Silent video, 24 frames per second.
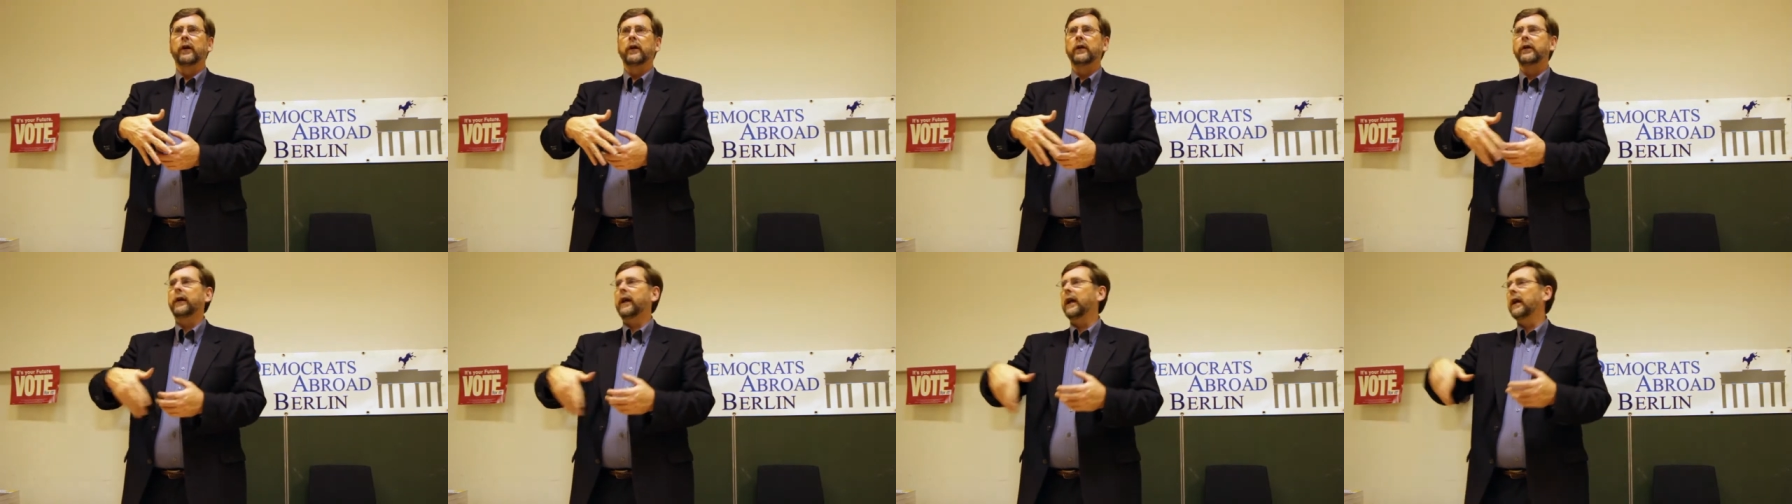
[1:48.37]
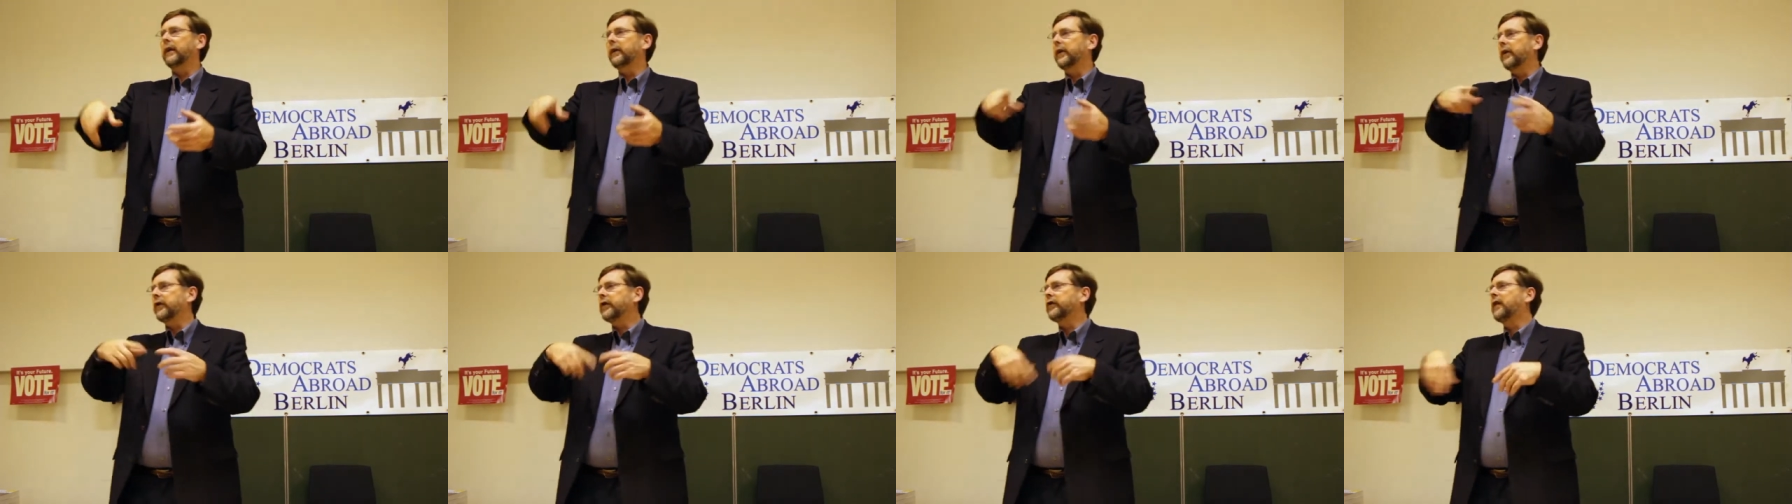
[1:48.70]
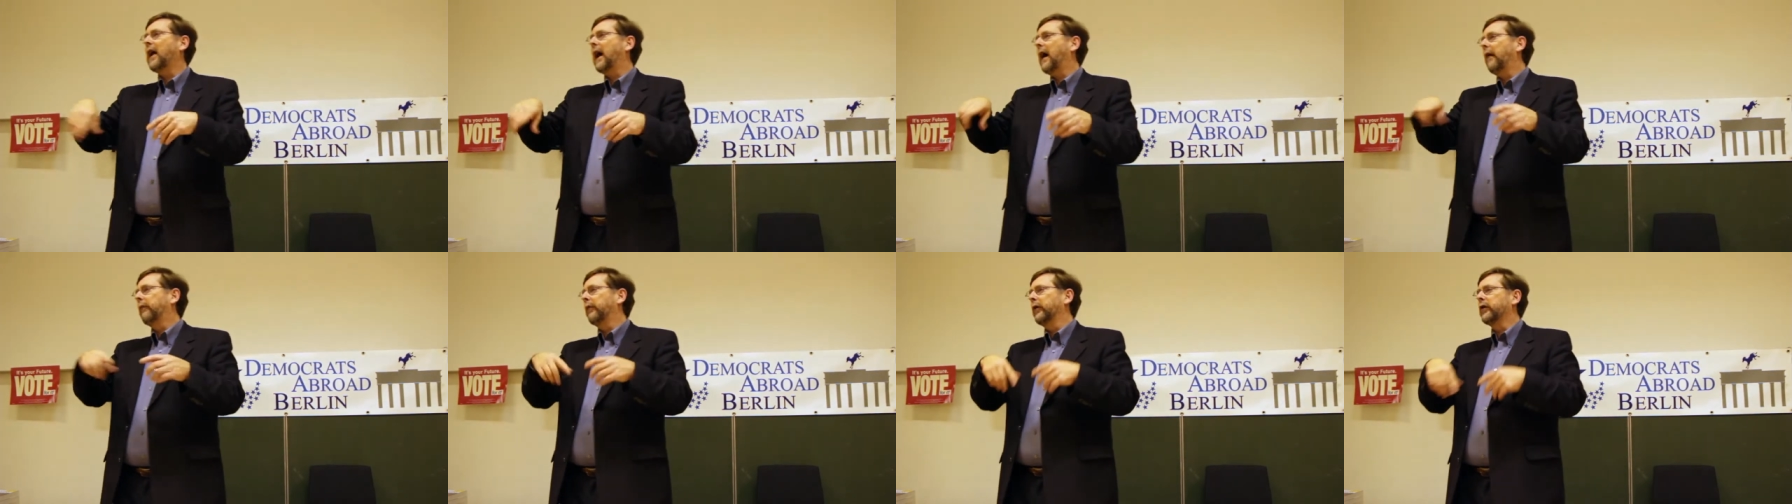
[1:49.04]
You get into this
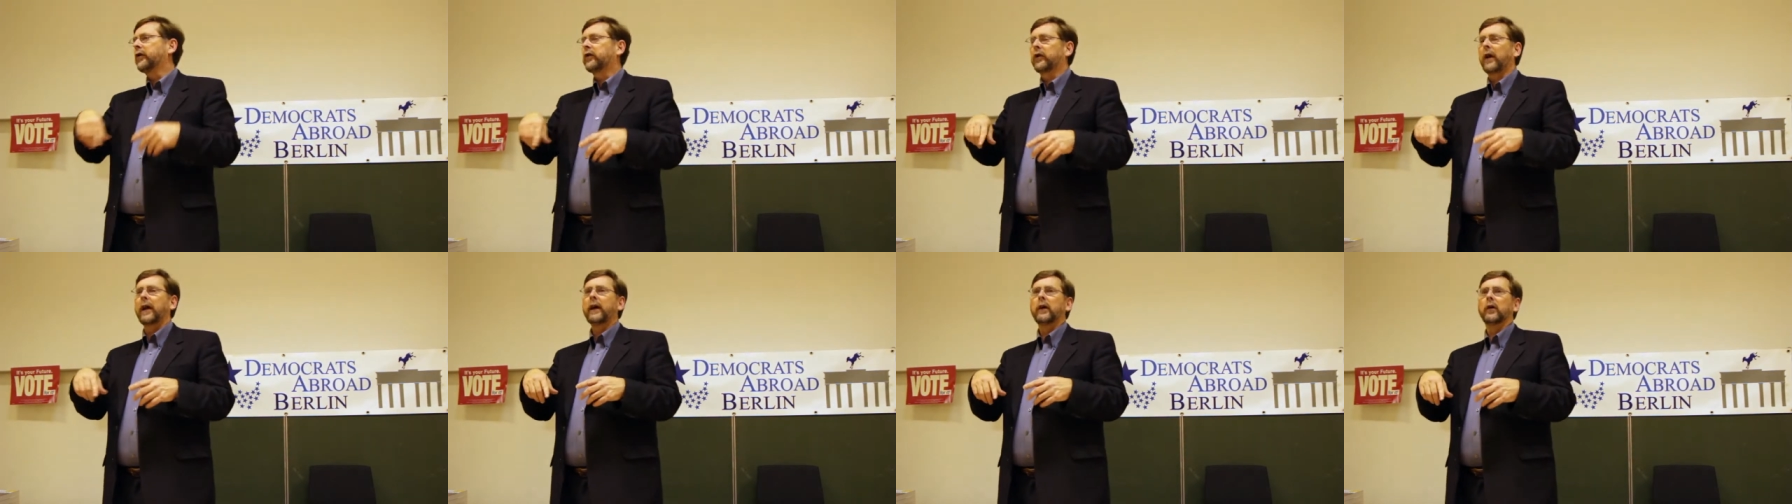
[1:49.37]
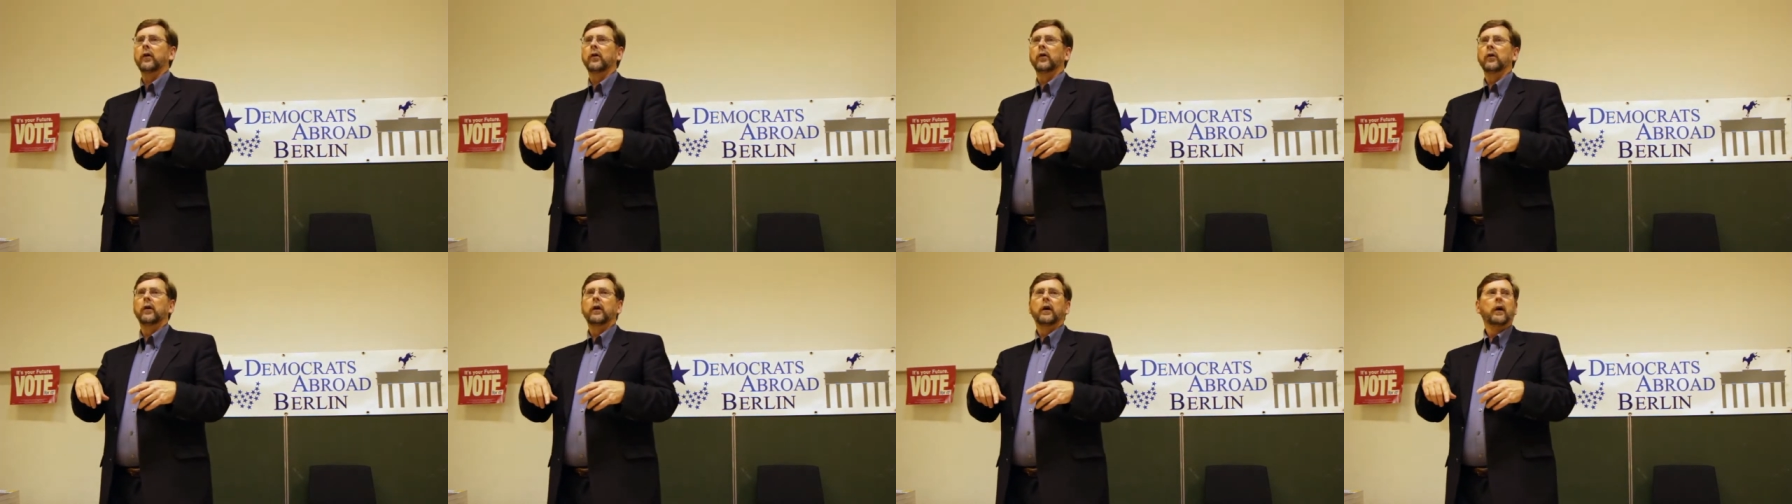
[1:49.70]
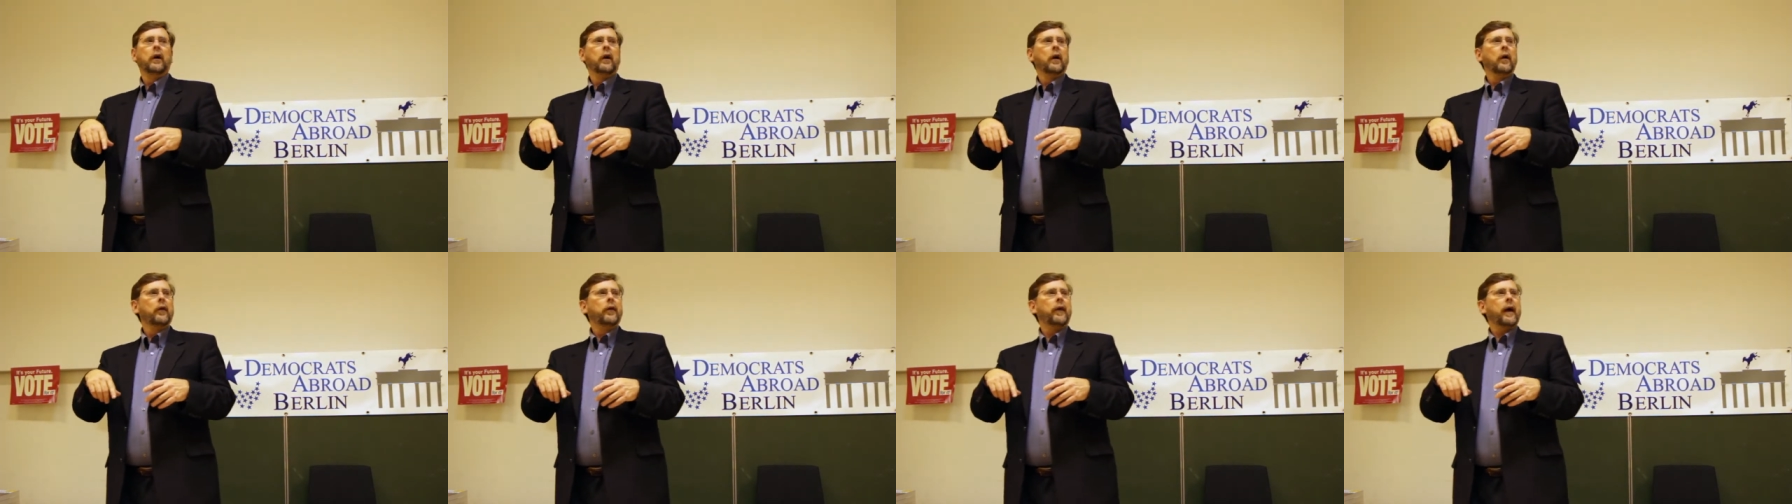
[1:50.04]
downward cycle
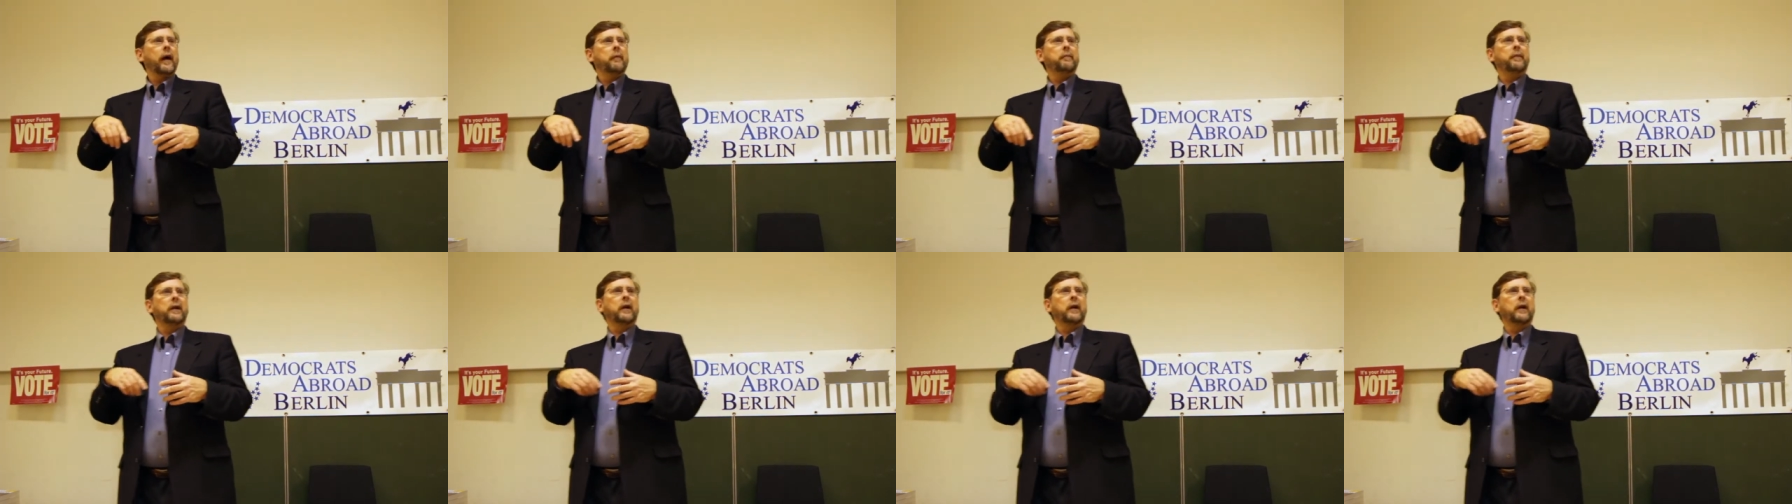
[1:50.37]
that